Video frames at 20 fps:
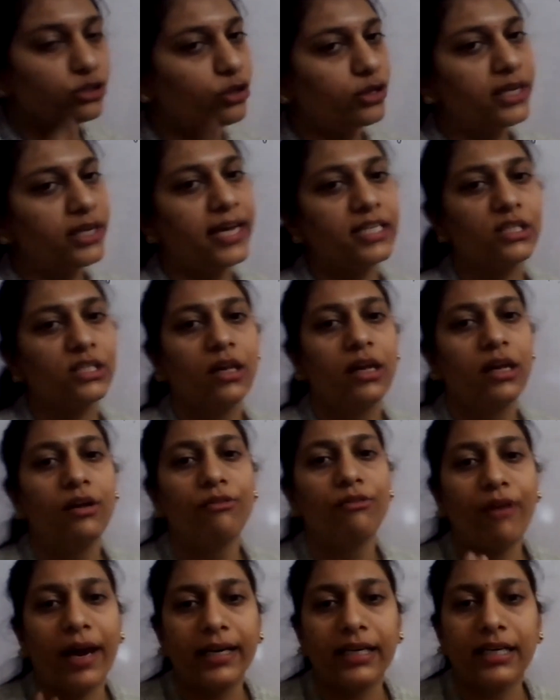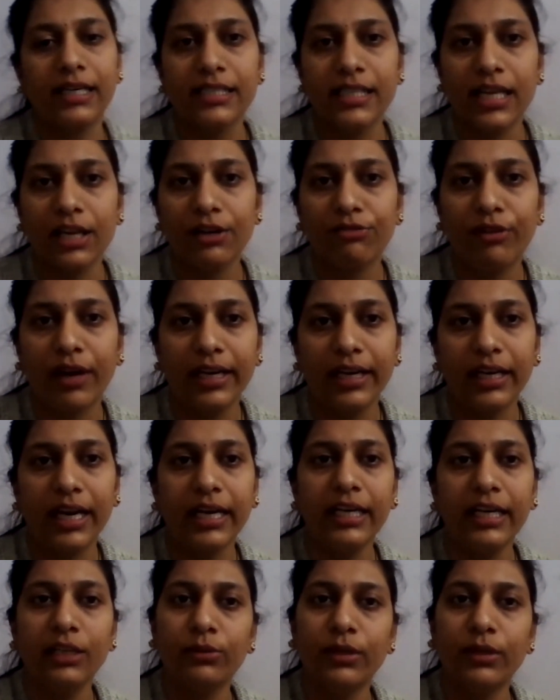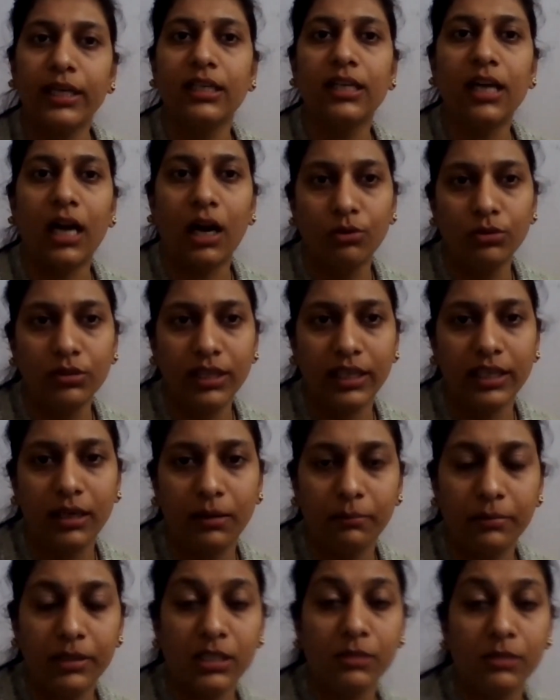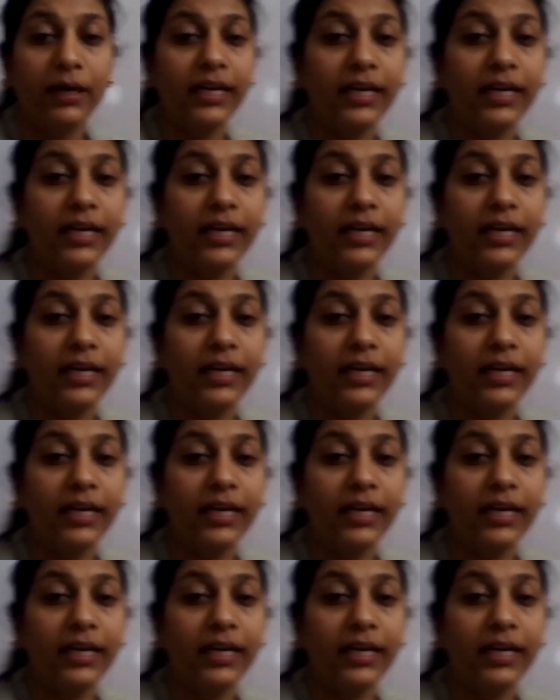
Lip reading: So yes, factors are finite, you can count the numbers.